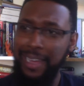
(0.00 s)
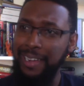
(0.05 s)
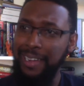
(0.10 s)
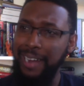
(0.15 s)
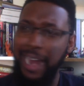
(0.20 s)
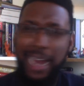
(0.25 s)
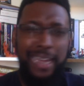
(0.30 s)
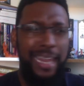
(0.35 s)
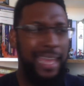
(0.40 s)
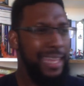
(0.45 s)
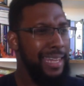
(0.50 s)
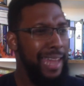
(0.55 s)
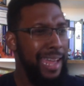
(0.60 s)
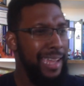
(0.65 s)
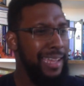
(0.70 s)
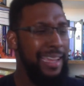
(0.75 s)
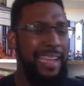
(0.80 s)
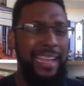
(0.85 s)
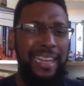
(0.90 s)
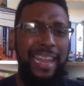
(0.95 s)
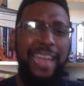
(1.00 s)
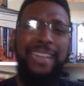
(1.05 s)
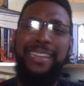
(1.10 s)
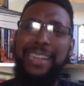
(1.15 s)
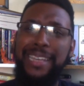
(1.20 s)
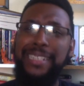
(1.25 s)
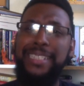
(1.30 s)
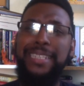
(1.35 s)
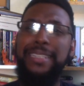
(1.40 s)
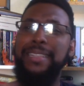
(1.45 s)
All right, like
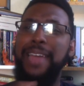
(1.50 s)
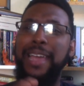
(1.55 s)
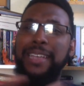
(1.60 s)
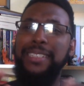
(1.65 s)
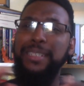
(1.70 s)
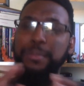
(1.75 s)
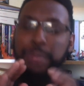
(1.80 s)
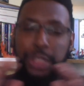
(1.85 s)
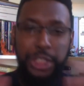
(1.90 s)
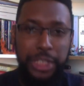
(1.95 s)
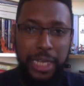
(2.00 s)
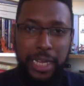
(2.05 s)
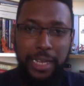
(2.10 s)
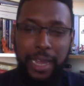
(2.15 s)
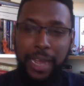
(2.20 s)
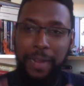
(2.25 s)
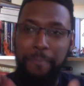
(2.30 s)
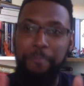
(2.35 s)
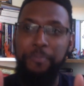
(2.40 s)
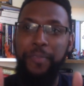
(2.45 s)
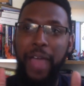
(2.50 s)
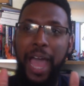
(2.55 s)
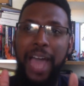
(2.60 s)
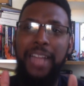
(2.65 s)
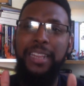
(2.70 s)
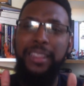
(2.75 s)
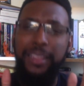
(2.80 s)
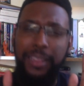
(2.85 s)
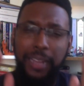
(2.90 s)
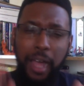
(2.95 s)
this is like some shit. Like I
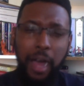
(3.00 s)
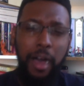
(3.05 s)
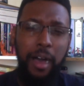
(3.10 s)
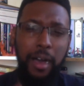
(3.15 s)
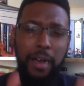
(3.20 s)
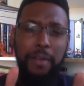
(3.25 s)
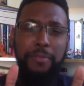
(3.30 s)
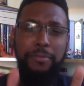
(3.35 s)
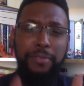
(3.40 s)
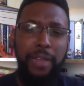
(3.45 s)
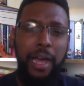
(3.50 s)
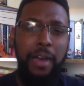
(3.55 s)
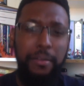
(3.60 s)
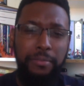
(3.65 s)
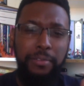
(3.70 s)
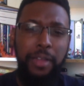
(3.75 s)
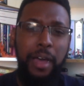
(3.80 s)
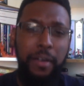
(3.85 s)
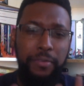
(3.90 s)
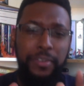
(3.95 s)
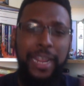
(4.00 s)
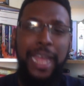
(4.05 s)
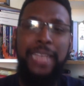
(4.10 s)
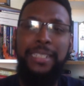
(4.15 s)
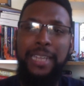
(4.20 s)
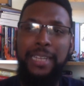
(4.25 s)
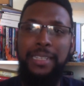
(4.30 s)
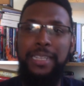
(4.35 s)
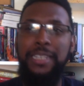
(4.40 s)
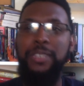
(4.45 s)
love days
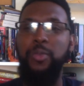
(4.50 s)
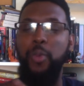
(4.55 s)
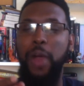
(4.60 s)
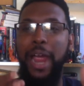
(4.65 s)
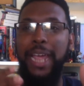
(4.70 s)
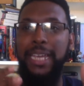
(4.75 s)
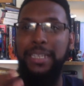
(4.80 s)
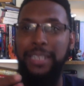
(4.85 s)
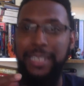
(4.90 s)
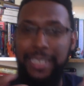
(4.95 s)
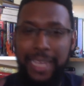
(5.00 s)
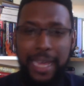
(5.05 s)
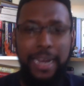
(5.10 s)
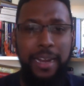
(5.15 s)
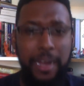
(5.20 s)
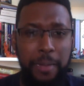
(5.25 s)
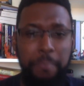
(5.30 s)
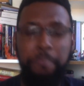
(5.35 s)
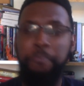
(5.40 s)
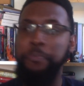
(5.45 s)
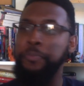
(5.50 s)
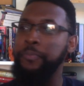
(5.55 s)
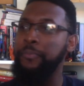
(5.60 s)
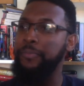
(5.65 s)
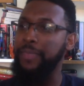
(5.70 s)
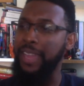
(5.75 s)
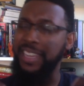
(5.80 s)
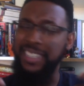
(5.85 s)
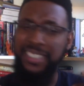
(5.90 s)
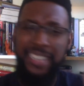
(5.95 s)
like this where I can get up
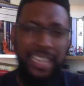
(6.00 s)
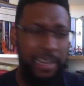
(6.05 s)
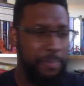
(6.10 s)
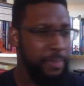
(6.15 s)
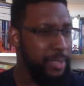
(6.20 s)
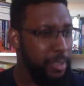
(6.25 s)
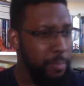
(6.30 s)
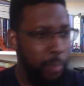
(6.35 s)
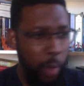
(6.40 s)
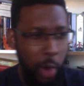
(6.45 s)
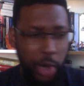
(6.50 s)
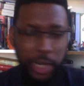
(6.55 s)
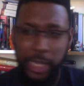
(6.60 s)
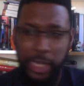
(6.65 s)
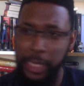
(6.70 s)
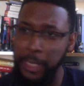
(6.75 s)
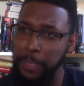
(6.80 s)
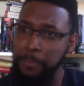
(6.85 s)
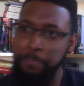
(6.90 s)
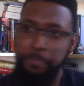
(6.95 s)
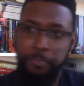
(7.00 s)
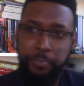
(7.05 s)
in the morning.